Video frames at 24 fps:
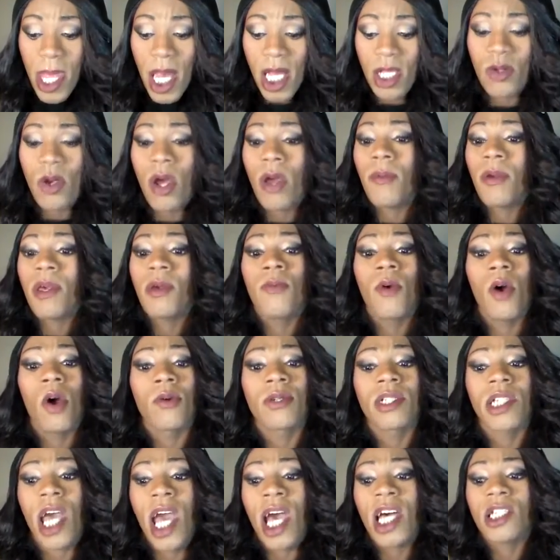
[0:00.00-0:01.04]
And that's why people
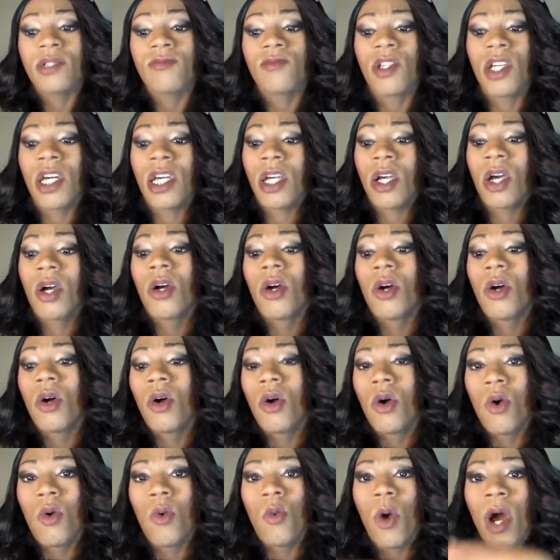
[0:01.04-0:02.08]
always ask me, like,
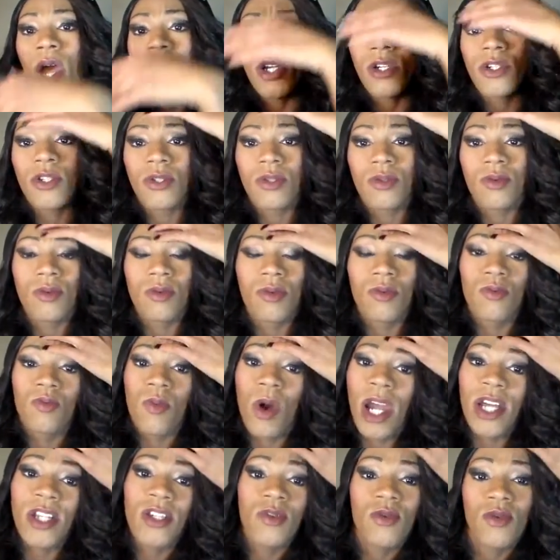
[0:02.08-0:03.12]
why are you,
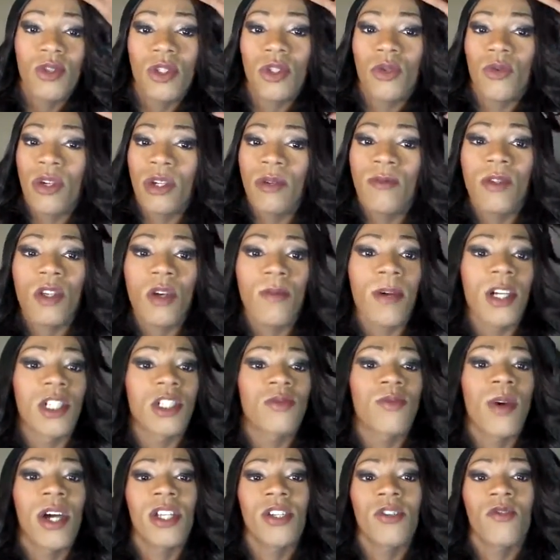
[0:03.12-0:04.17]
why do you scream so
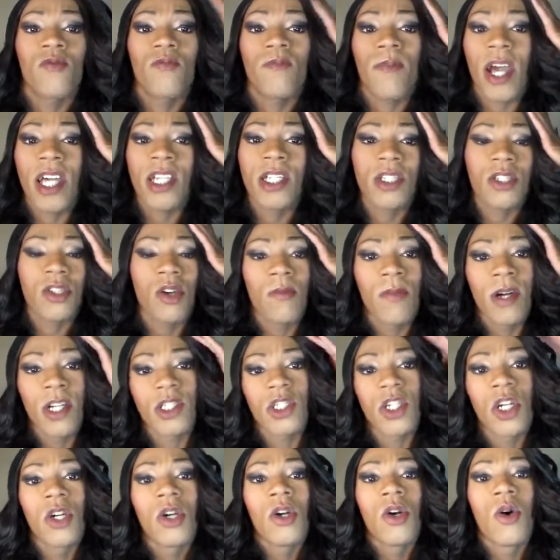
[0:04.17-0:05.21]
much? Why do you fight so
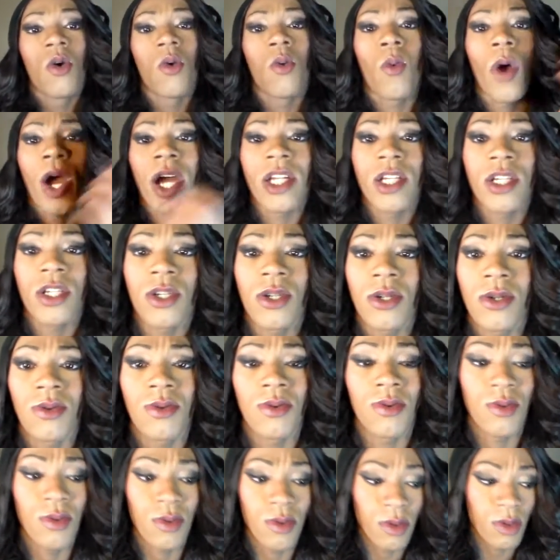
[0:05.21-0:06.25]
much? Why do
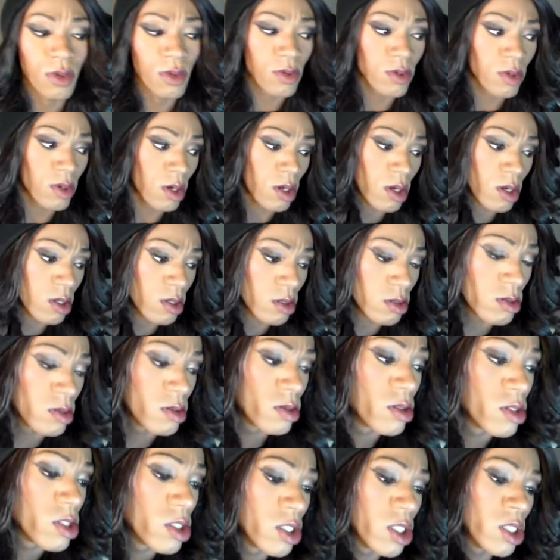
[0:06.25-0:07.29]
you,
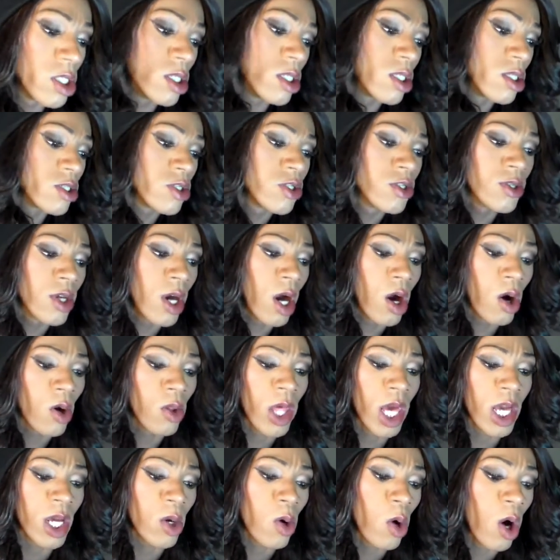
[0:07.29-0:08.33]
you
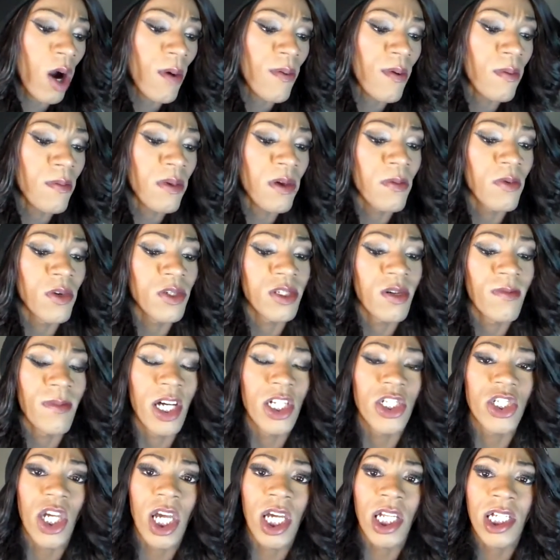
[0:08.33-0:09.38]
know, like, go off on people so
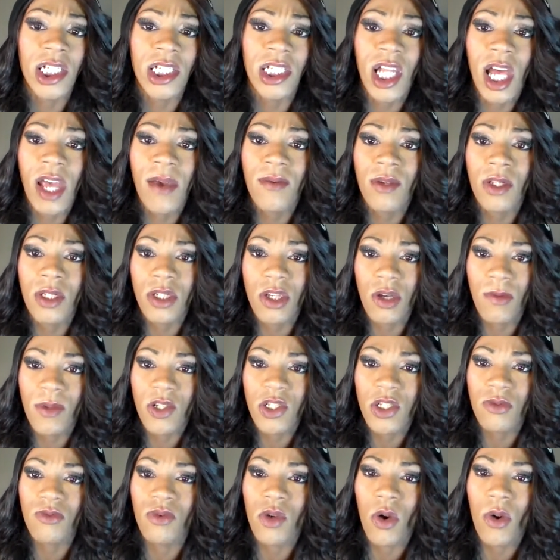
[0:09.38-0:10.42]
much? And it's not even so
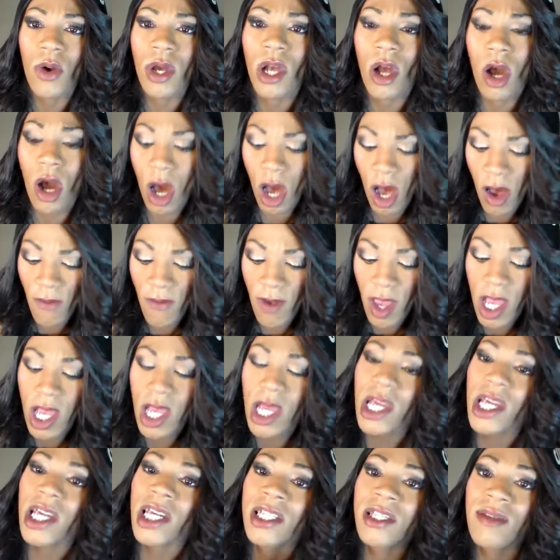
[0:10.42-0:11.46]
much of going off.
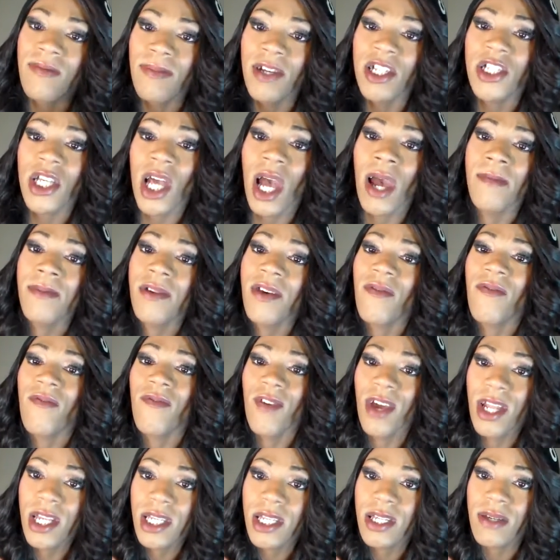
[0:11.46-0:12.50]
It's, bitch, I'm
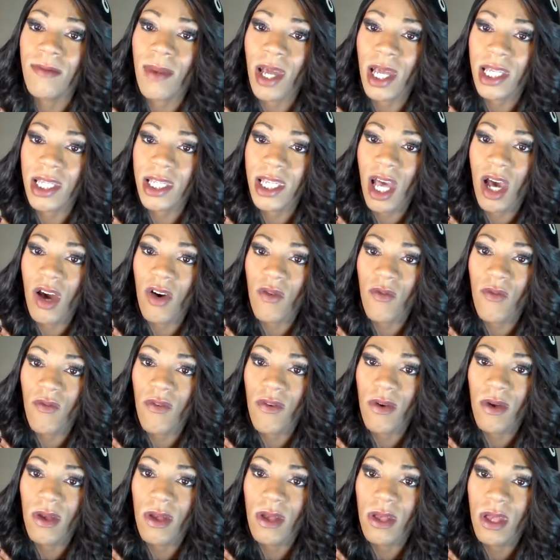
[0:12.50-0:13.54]
defending
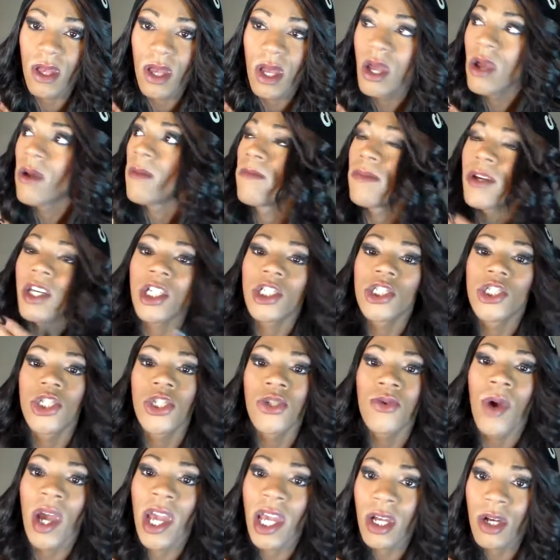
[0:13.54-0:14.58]
myself.
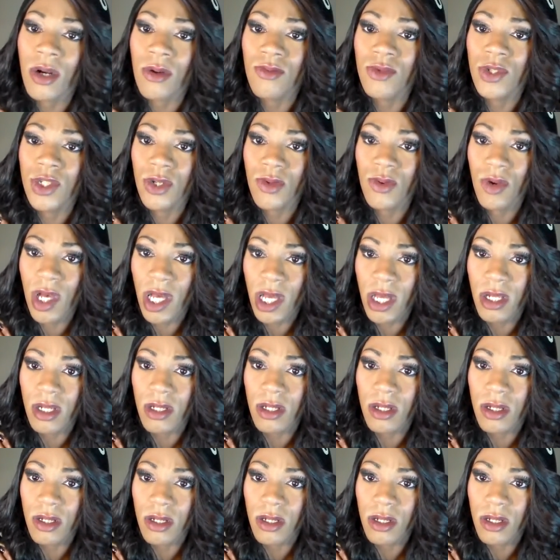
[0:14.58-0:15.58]
Because you ain't gonna do it.